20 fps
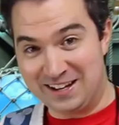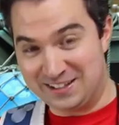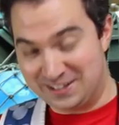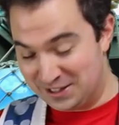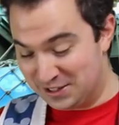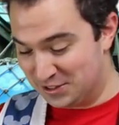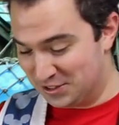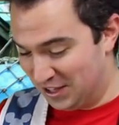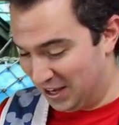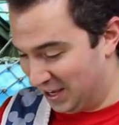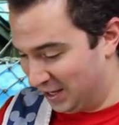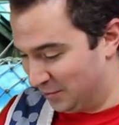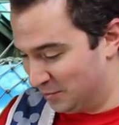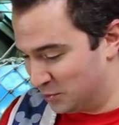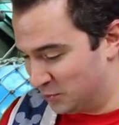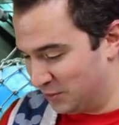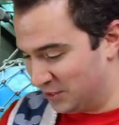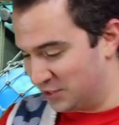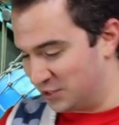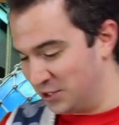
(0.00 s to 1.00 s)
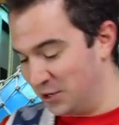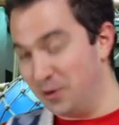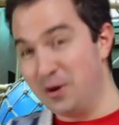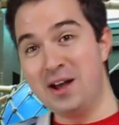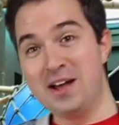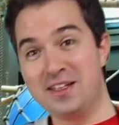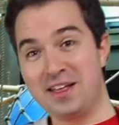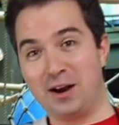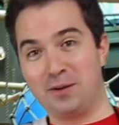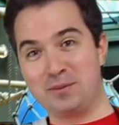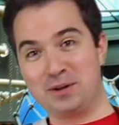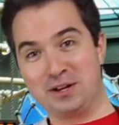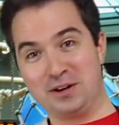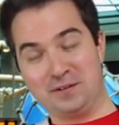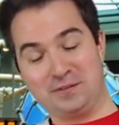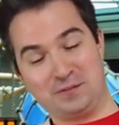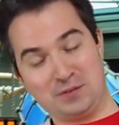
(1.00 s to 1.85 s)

Disney items with, so that'll be on a